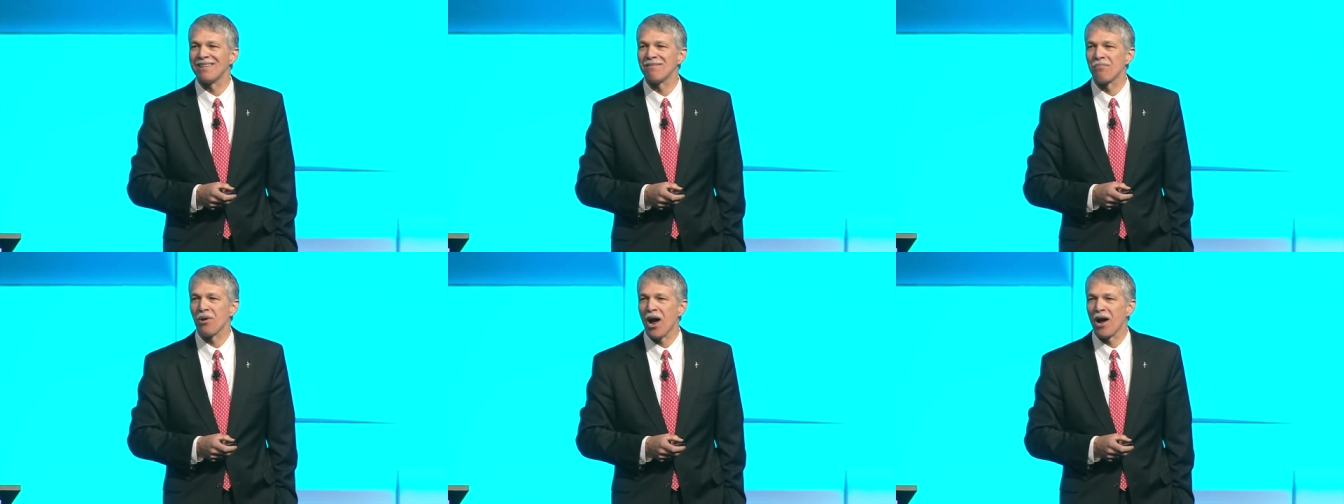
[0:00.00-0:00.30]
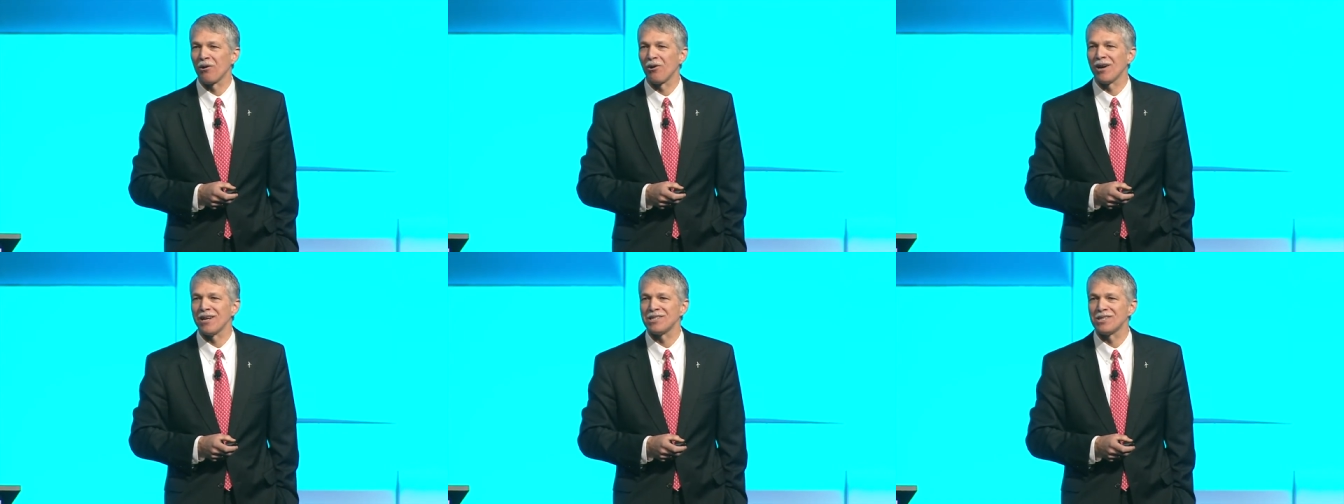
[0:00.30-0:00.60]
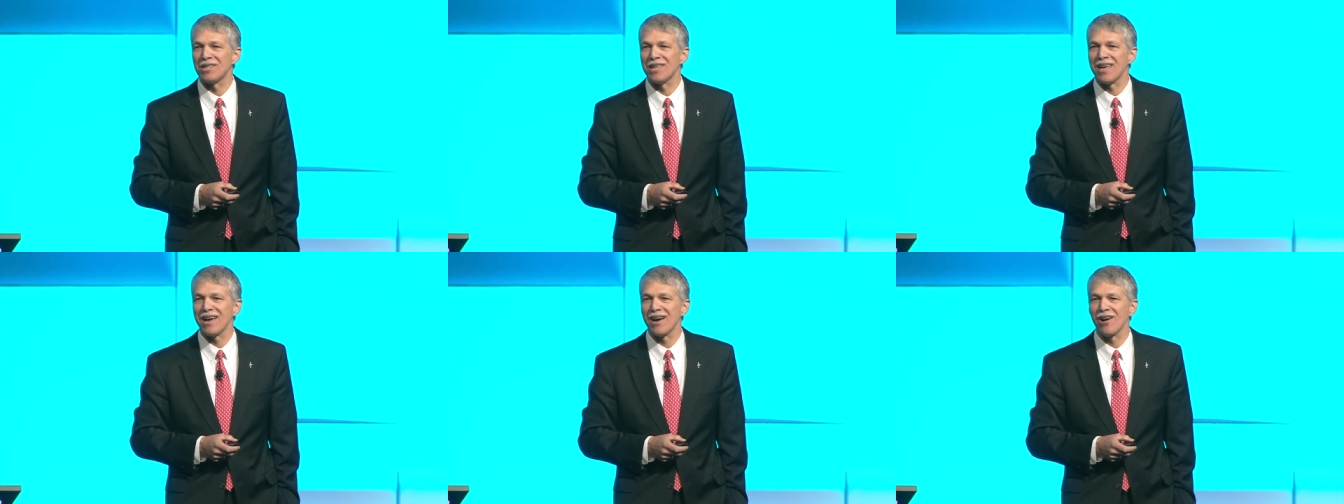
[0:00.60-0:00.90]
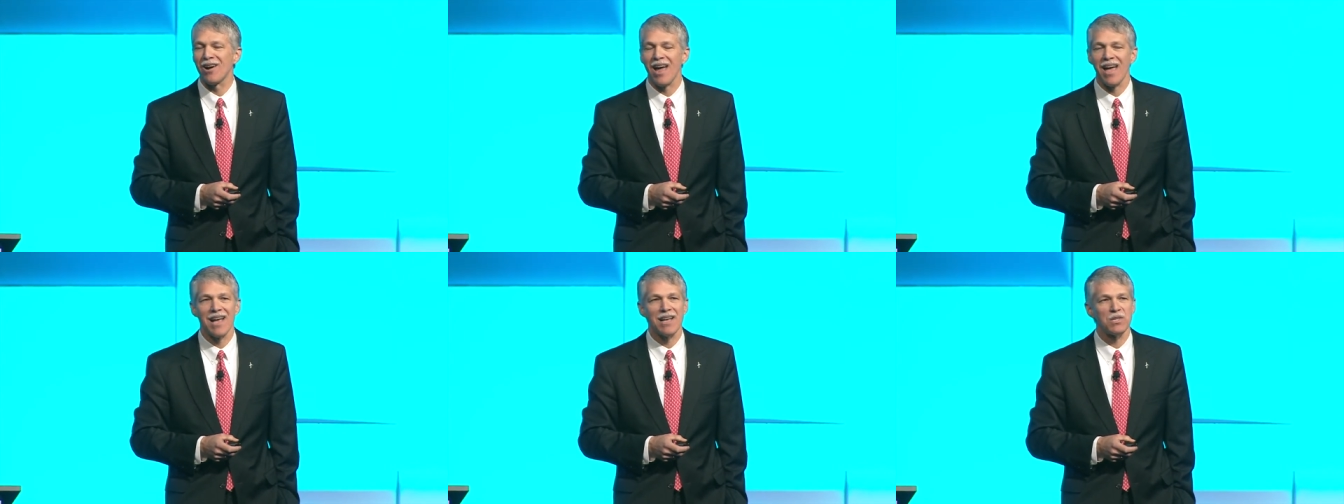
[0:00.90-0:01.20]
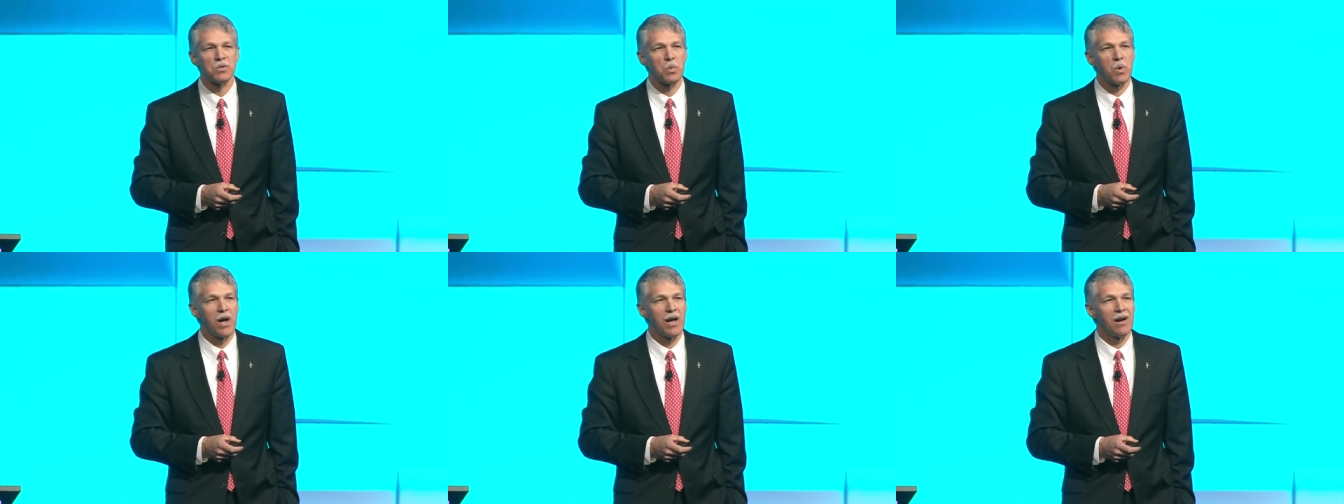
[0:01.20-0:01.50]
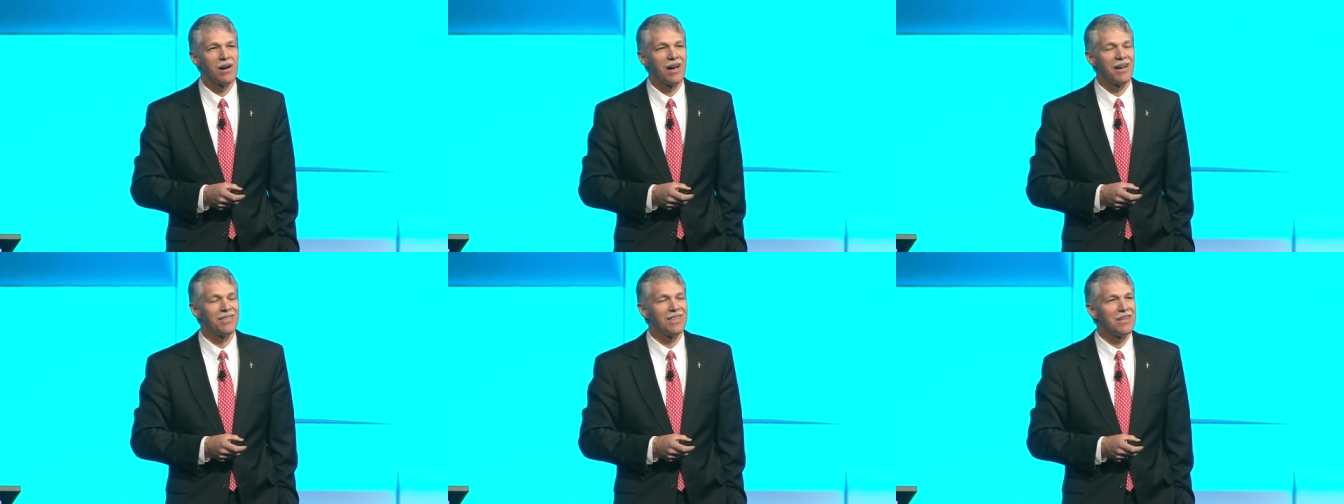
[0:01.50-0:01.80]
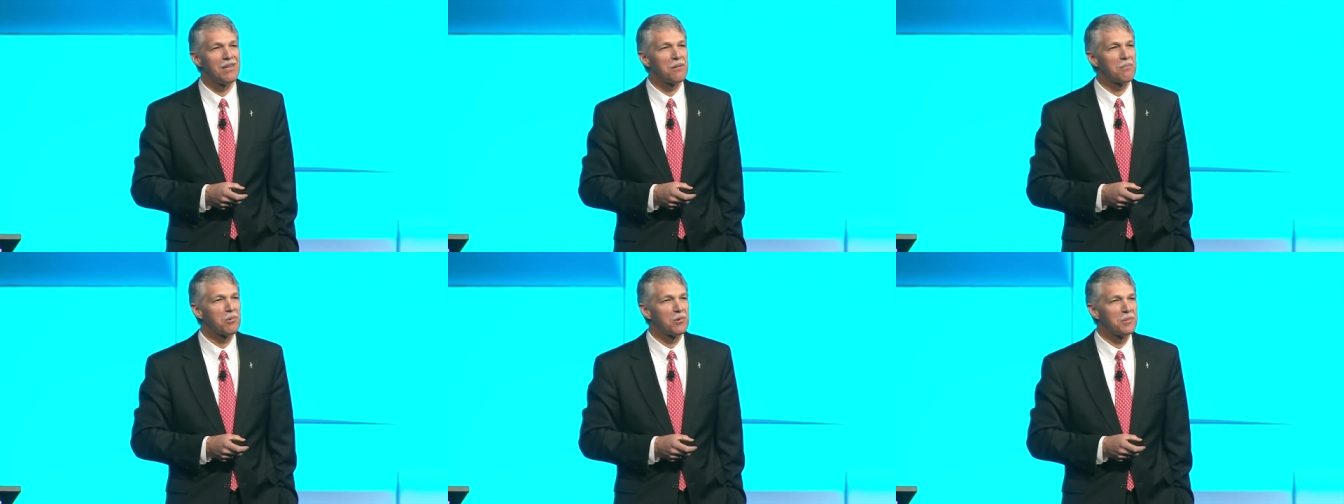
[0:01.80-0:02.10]
progress there as well on
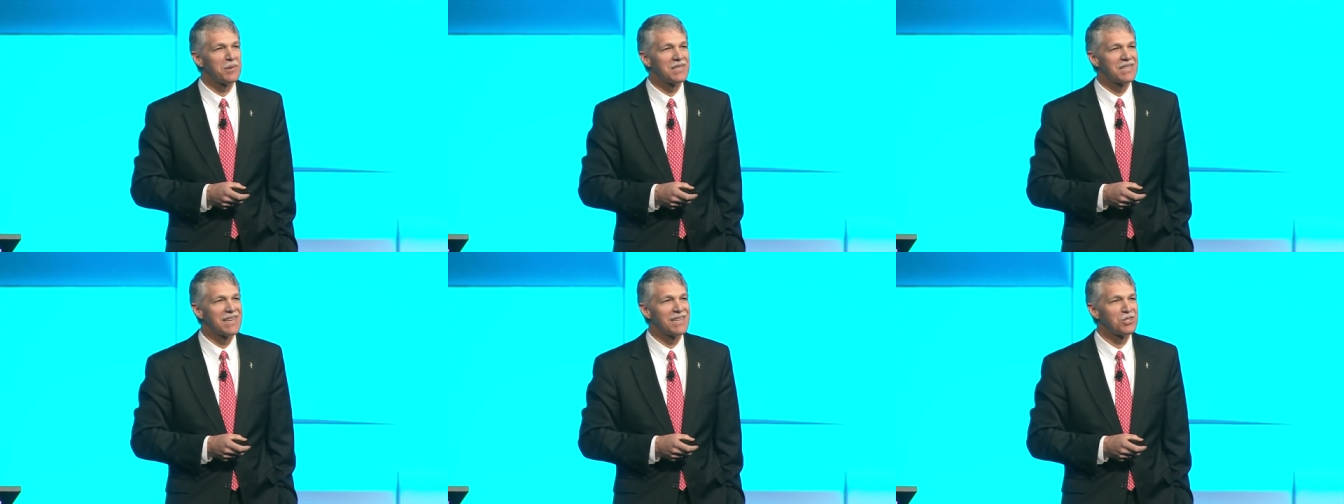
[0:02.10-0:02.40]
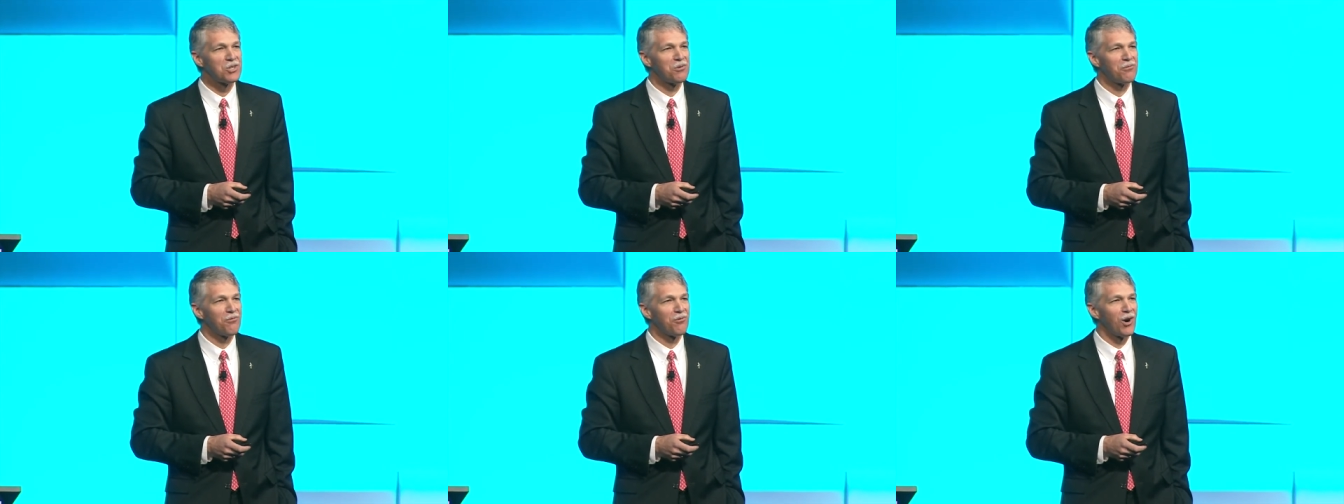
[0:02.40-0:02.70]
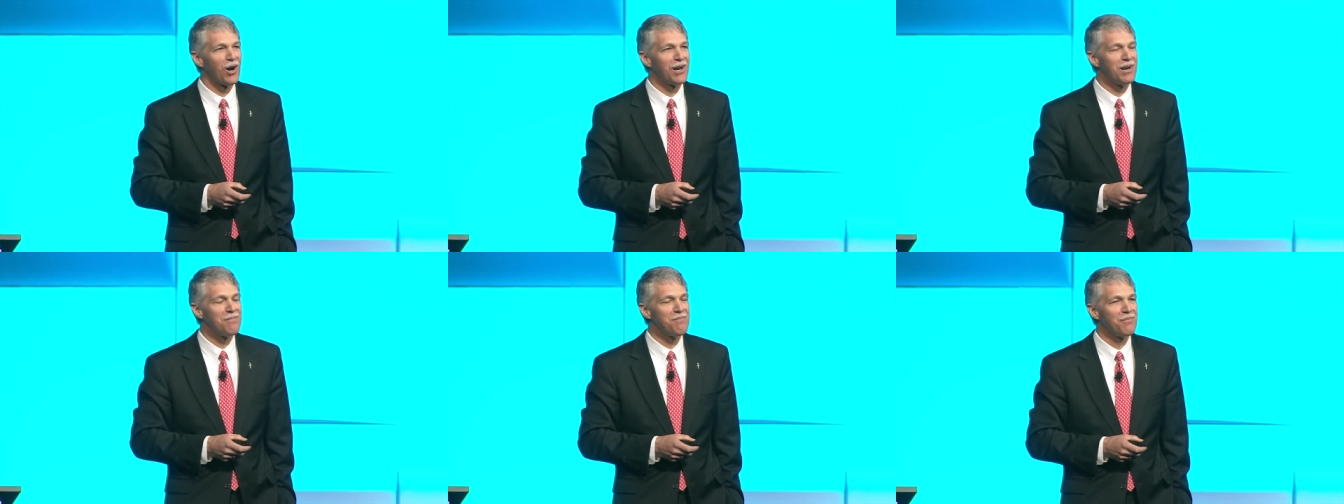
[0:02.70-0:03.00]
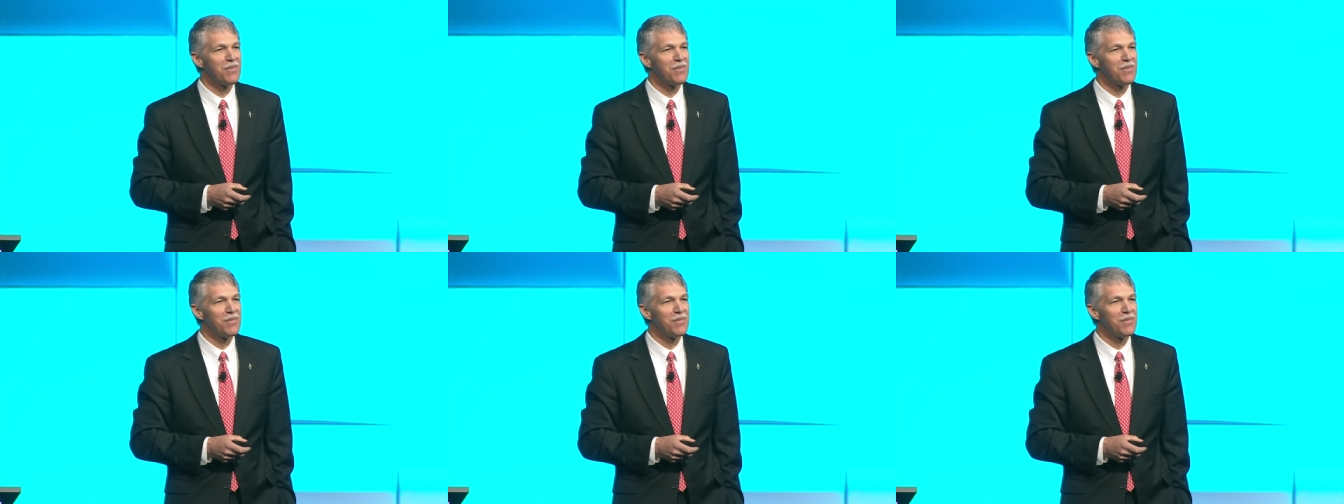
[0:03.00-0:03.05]
the implementation front.